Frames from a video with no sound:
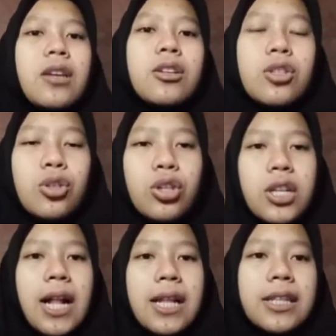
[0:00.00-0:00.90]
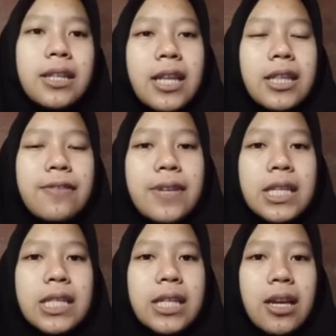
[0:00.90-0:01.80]
So the alternative
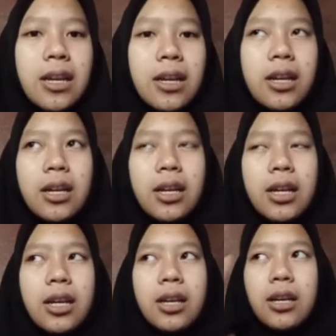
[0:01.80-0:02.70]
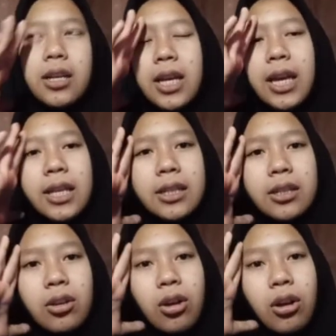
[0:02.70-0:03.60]
is
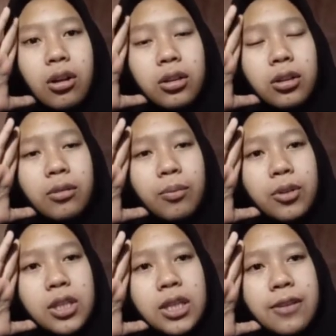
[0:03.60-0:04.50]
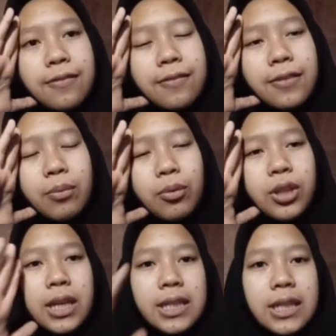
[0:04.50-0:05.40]
can call positive
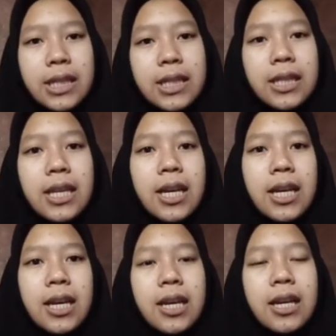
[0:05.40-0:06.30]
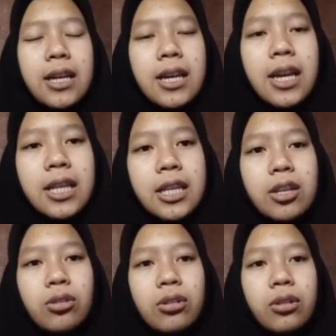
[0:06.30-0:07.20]
hypothesis and the
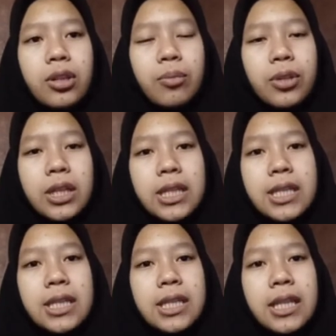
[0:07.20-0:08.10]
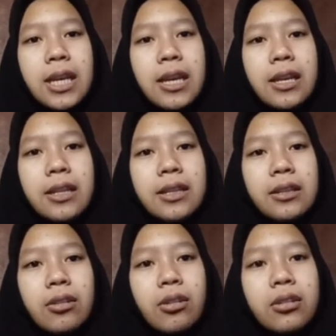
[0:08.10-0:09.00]
null hypothesis is
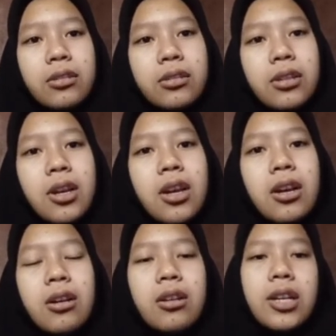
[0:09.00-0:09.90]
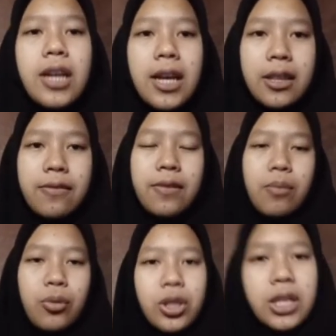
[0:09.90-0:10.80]
can call negative
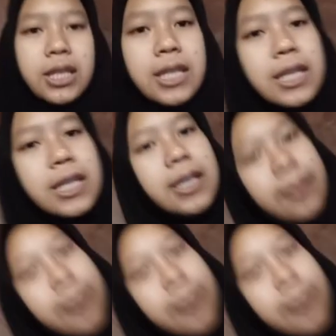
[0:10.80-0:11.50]
hypothesis.